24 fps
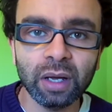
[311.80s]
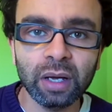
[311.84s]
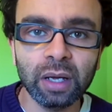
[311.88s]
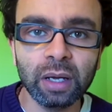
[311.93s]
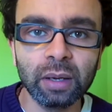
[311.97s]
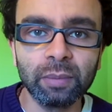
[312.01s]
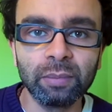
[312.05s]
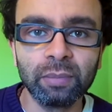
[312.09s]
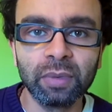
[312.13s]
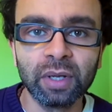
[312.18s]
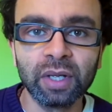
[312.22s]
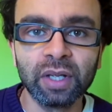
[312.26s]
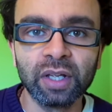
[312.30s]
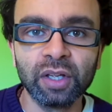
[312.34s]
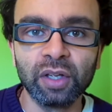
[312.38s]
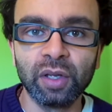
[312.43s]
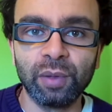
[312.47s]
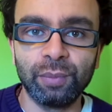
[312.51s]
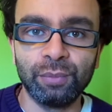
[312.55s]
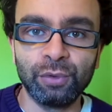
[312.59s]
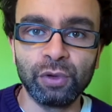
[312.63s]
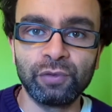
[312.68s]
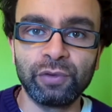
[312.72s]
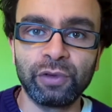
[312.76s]
um,
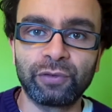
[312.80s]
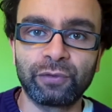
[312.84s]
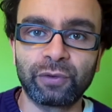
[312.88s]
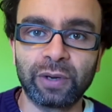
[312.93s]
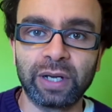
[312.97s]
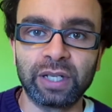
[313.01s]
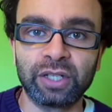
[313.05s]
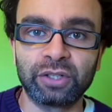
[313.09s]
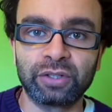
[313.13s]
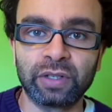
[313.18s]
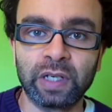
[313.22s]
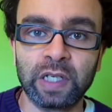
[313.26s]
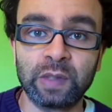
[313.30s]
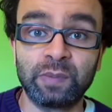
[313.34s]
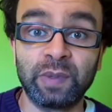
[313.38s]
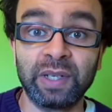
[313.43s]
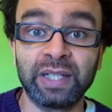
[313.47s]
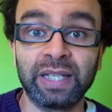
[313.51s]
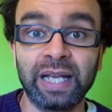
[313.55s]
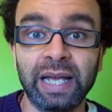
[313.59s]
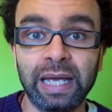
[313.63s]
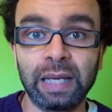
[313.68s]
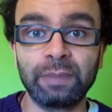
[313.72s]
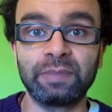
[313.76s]
movie franchise
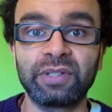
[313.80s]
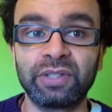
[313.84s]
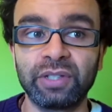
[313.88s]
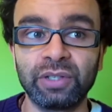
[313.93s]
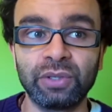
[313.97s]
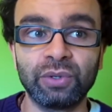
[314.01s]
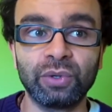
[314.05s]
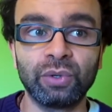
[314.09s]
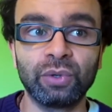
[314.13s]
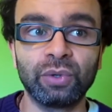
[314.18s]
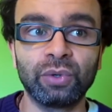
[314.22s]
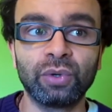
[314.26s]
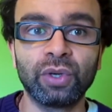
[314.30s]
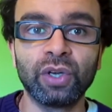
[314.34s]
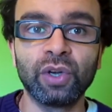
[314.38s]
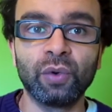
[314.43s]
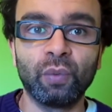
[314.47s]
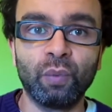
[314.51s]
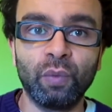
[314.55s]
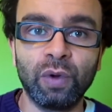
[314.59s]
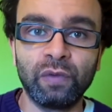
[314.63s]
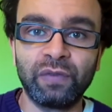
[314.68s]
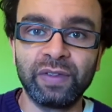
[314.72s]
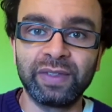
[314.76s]
being the mcu
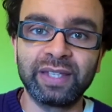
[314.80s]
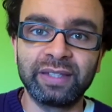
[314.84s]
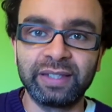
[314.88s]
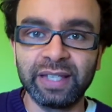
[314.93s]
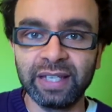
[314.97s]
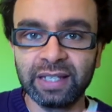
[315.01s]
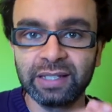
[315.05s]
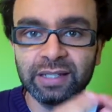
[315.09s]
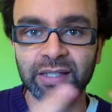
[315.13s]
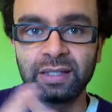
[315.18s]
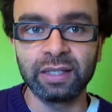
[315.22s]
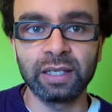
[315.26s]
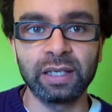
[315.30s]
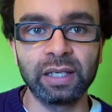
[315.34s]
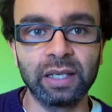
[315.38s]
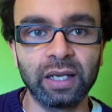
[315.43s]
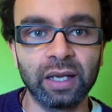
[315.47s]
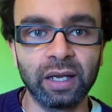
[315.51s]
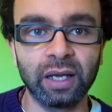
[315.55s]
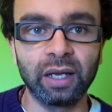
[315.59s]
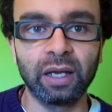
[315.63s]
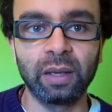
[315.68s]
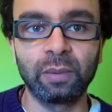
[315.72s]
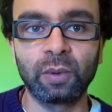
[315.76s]
within the
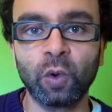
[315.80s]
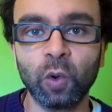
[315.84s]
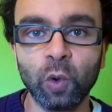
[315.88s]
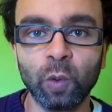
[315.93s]
disney uh,